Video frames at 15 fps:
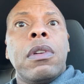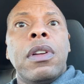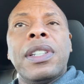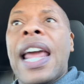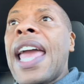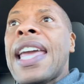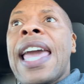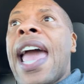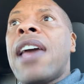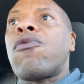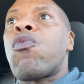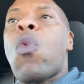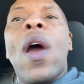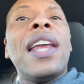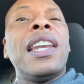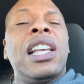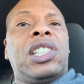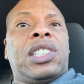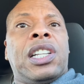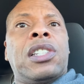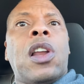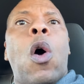They can't witness
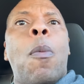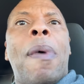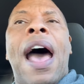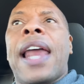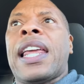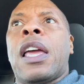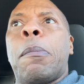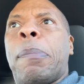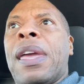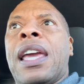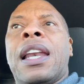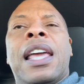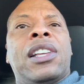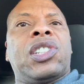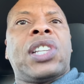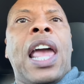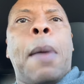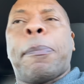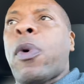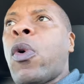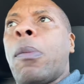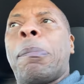to nobody and be an
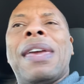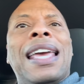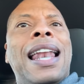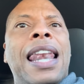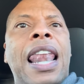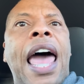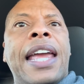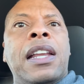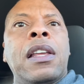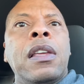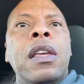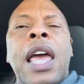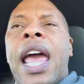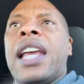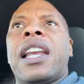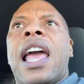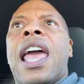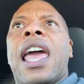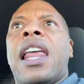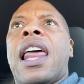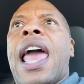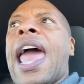example and be a light and, and,
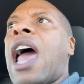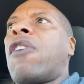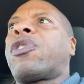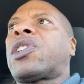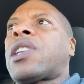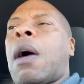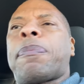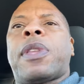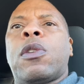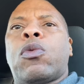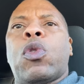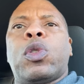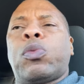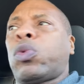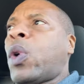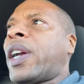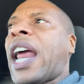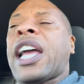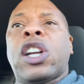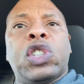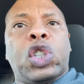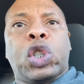and have something where they
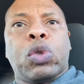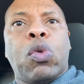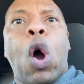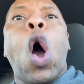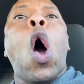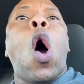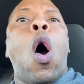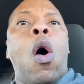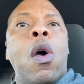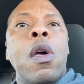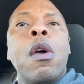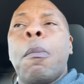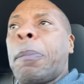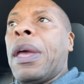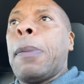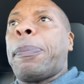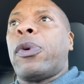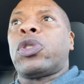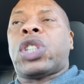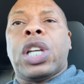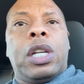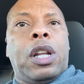can draw people
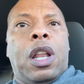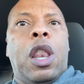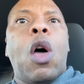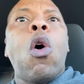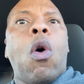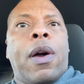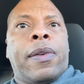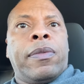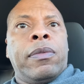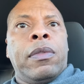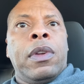to the Lord.